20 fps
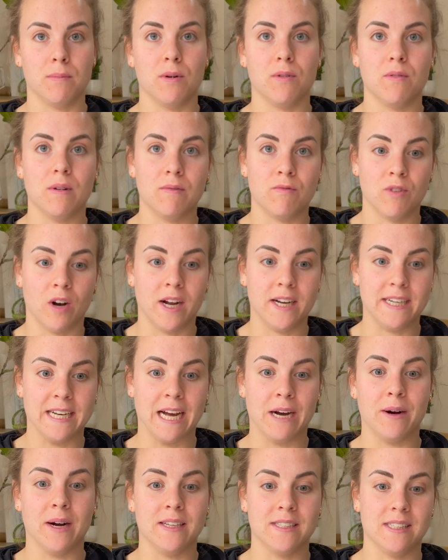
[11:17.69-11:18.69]
but right
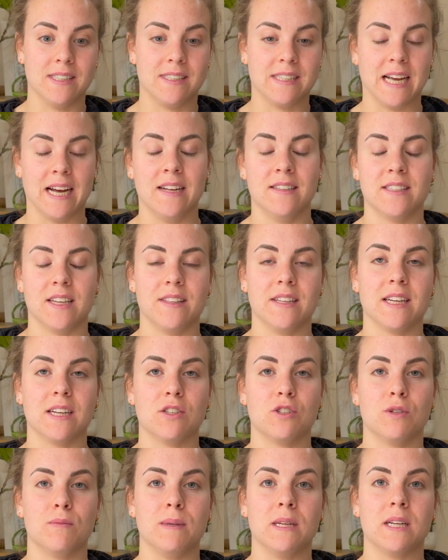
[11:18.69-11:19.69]
now as it stands, I think
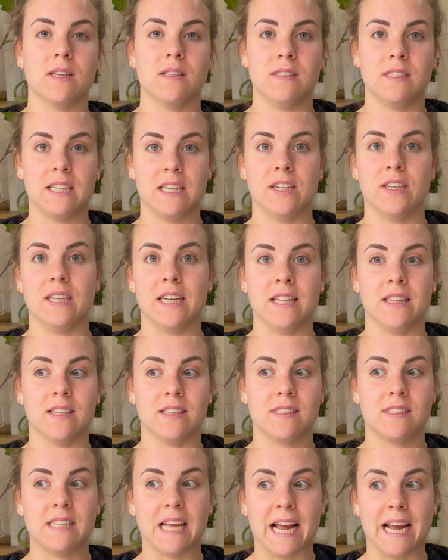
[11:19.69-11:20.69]
it should be considered in the
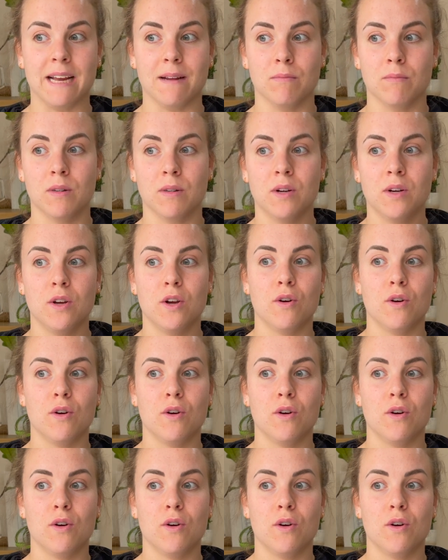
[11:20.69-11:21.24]
same